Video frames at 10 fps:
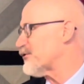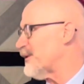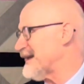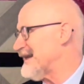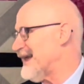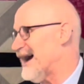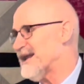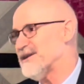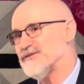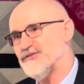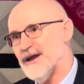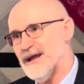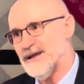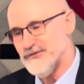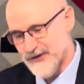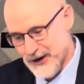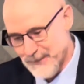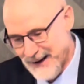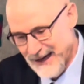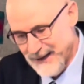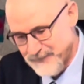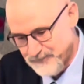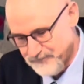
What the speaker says: 29 in Jeremiah.